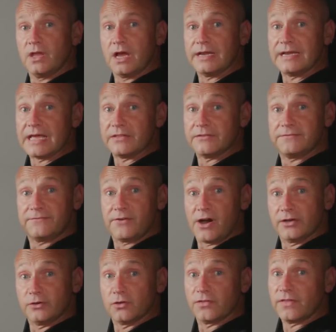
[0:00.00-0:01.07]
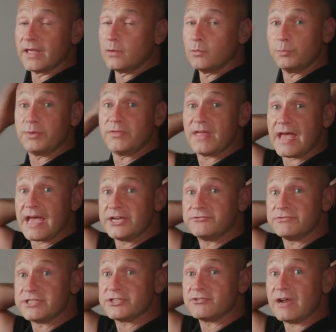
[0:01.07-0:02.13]
And now the final thing would be the head
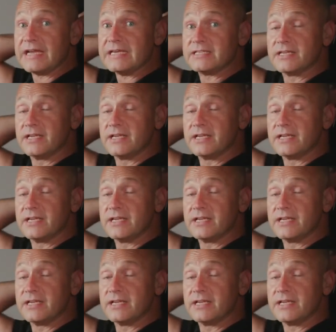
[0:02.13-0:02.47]
restraint.